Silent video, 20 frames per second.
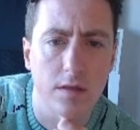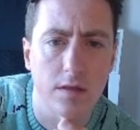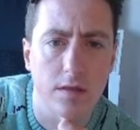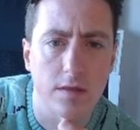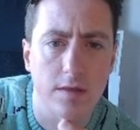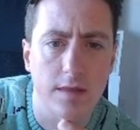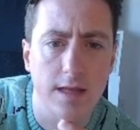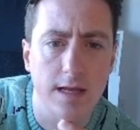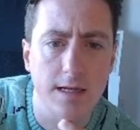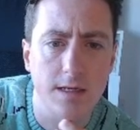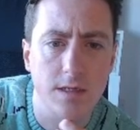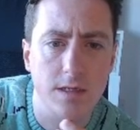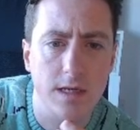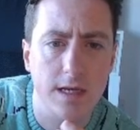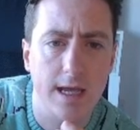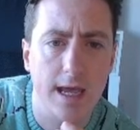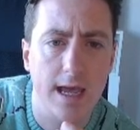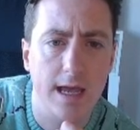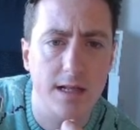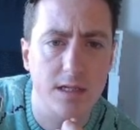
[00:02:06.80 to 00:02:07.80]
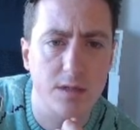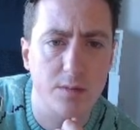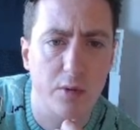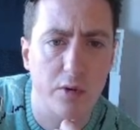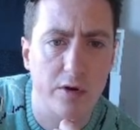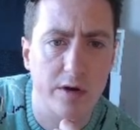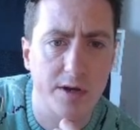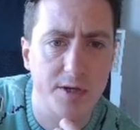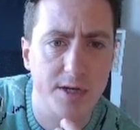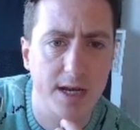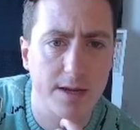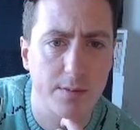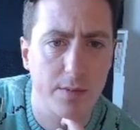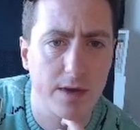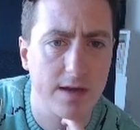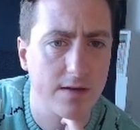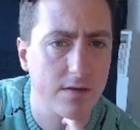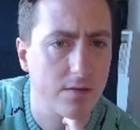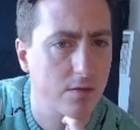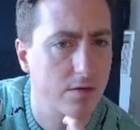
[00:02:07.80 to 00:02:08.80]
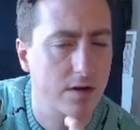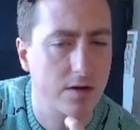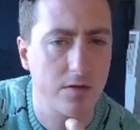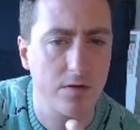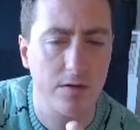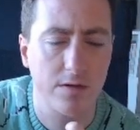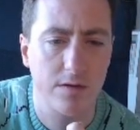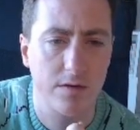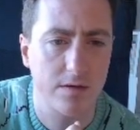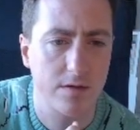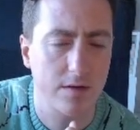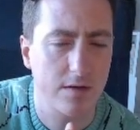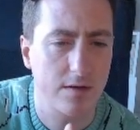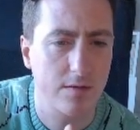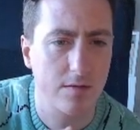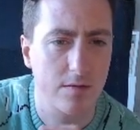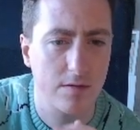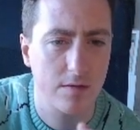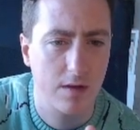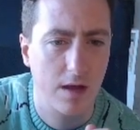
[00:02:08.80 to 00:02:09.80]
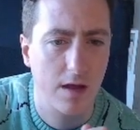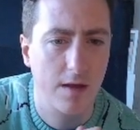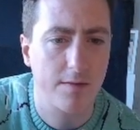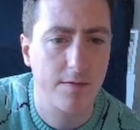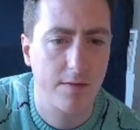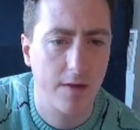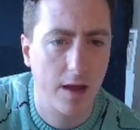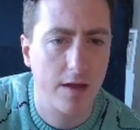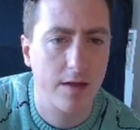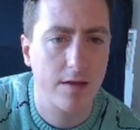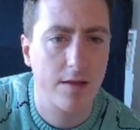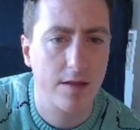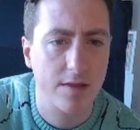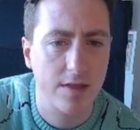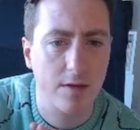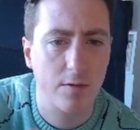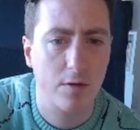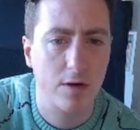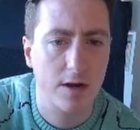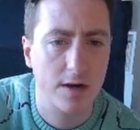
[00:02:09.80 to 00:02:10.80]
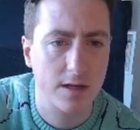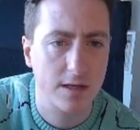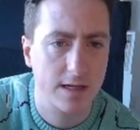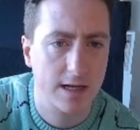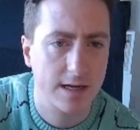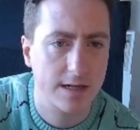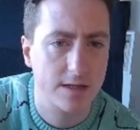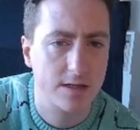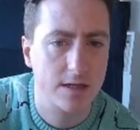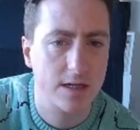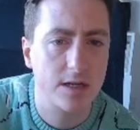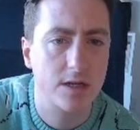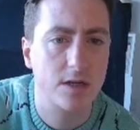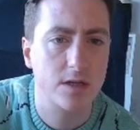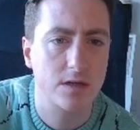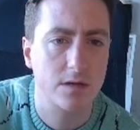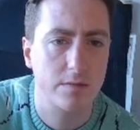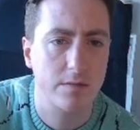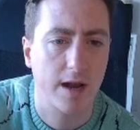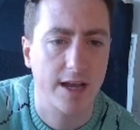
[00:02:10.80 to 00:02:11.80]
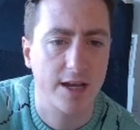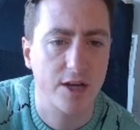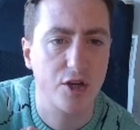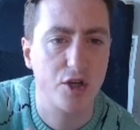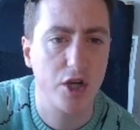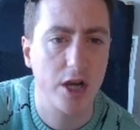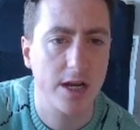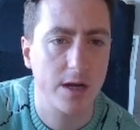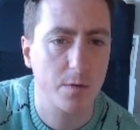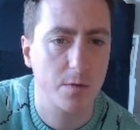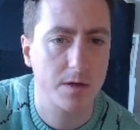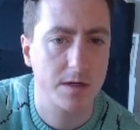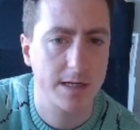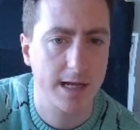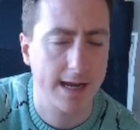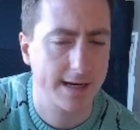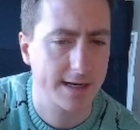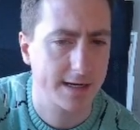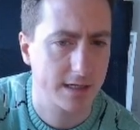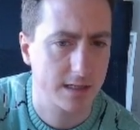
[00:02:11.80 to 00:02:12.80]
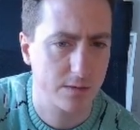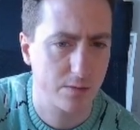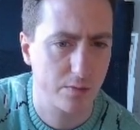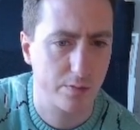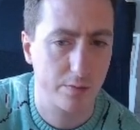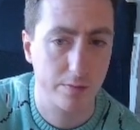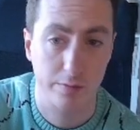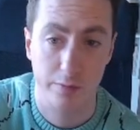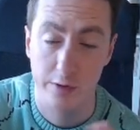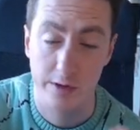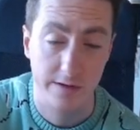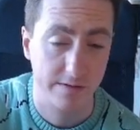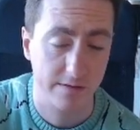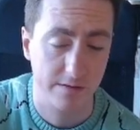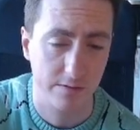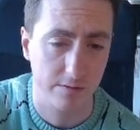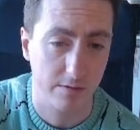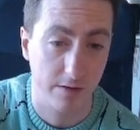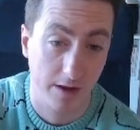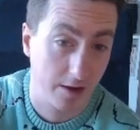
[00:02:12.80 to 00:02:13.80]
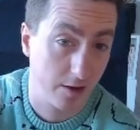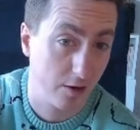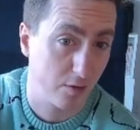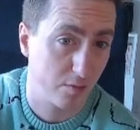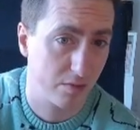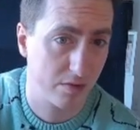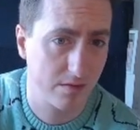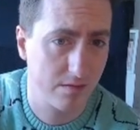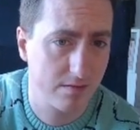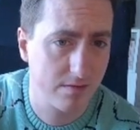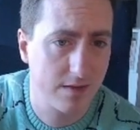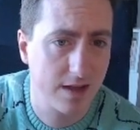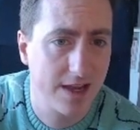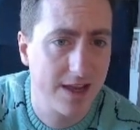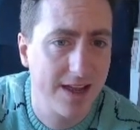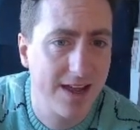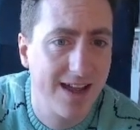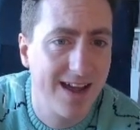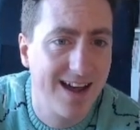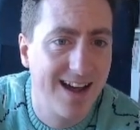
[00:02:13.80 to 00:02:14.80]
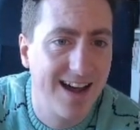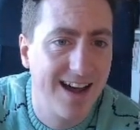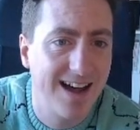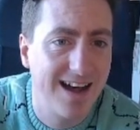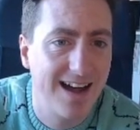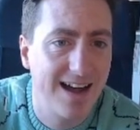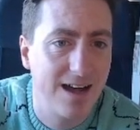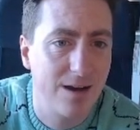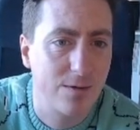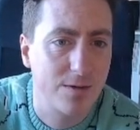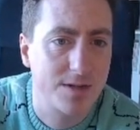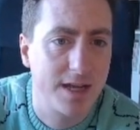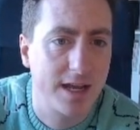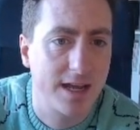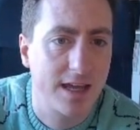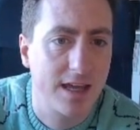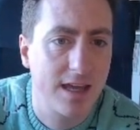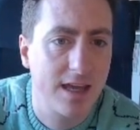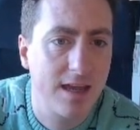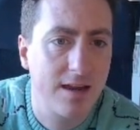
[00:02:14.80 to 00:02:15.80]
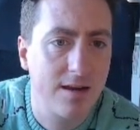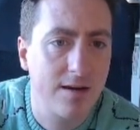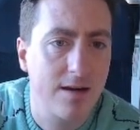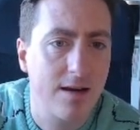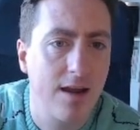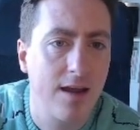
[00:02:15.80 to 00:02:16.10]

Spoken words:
This again, supported checkmate. We're good. I think we're gonna get into some like genuine tactics pretty soon, I hope. We'll take here